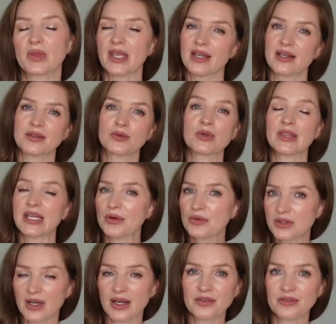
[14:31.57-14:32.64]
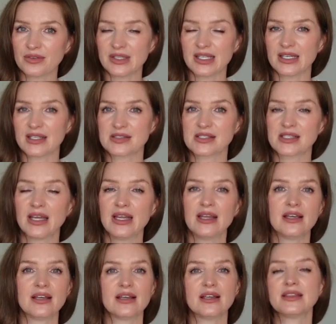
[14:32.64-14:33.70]
And without confidence,
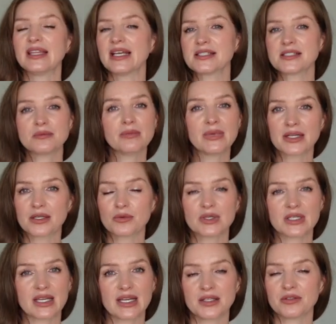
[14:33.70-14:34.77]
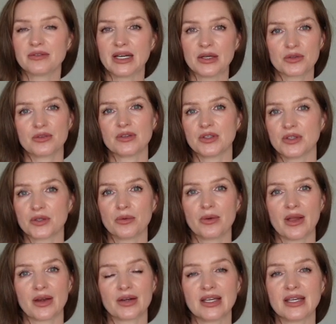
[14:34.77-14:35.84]
it doesn't matter what kind of outfit you're
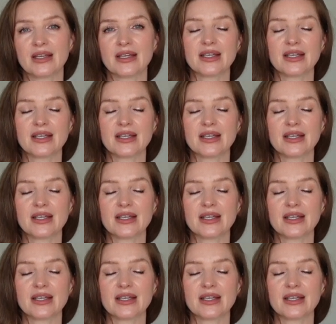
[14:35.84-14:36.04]
wearing,